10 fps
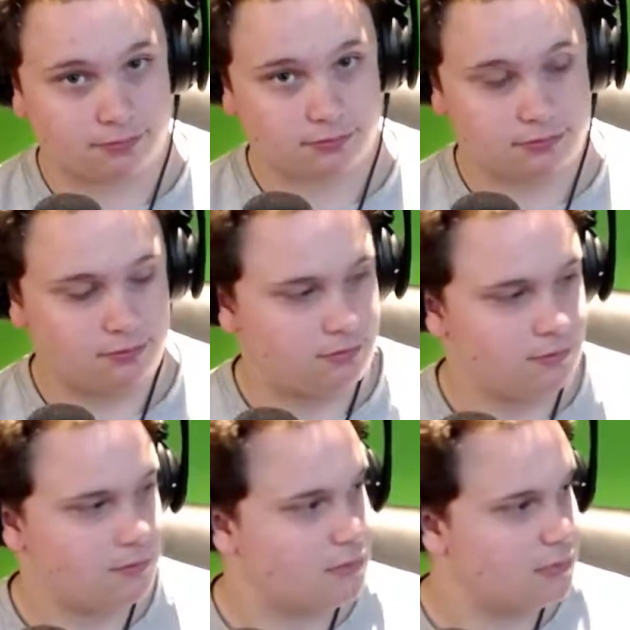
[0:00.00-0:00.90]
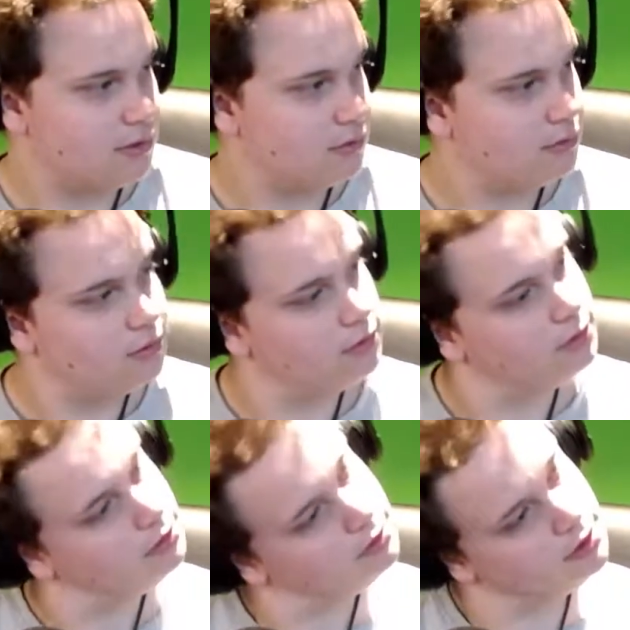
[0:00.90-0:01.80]

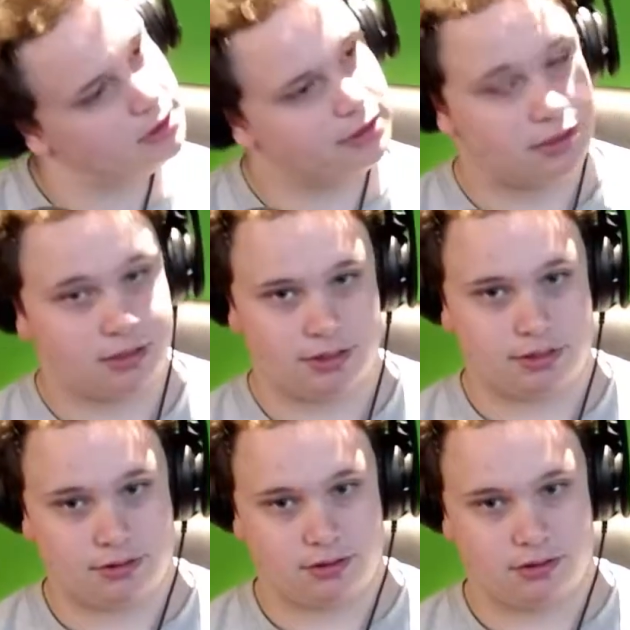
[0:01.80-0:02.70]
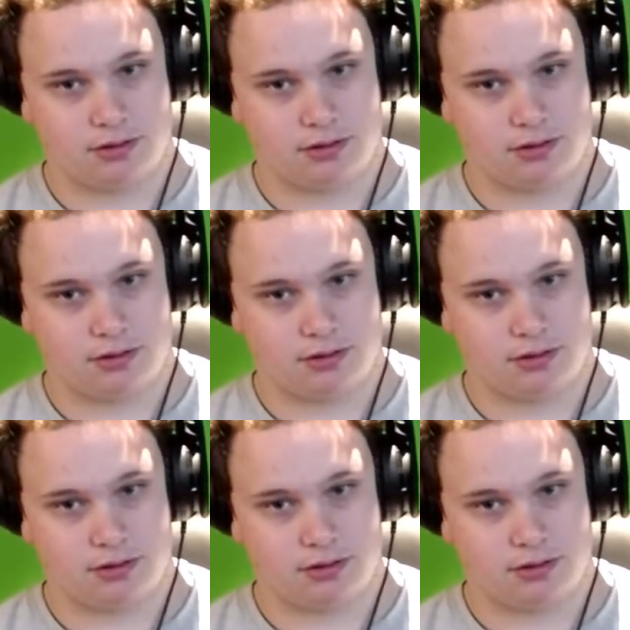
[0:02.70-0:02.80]
(no one is talking)